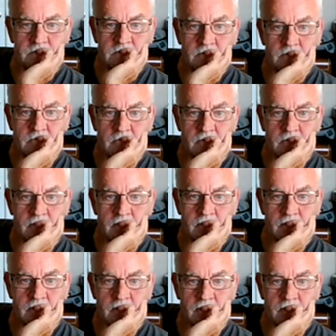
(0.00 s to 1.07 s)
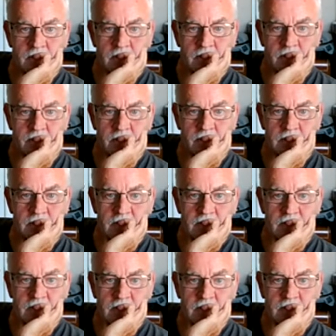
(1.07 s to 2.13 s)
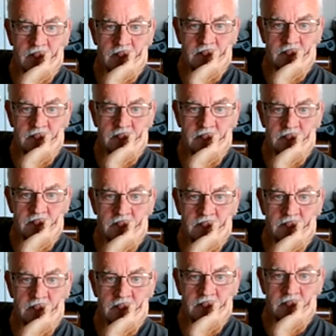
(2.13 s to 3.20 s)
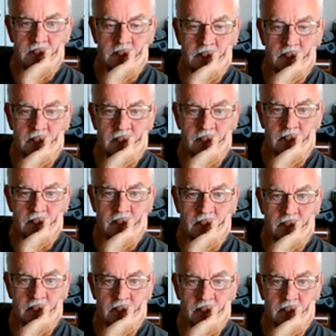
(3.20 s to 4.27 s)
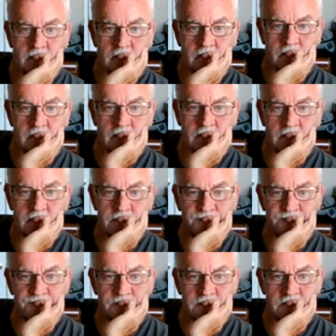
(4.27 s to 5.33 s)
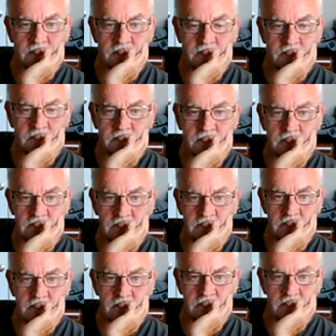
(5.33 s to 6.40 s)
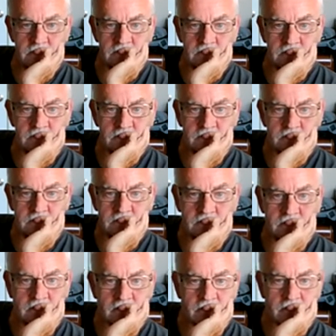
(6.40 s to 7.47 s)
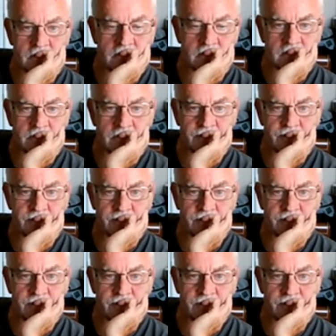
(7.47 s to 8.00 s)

The person shown says nothing.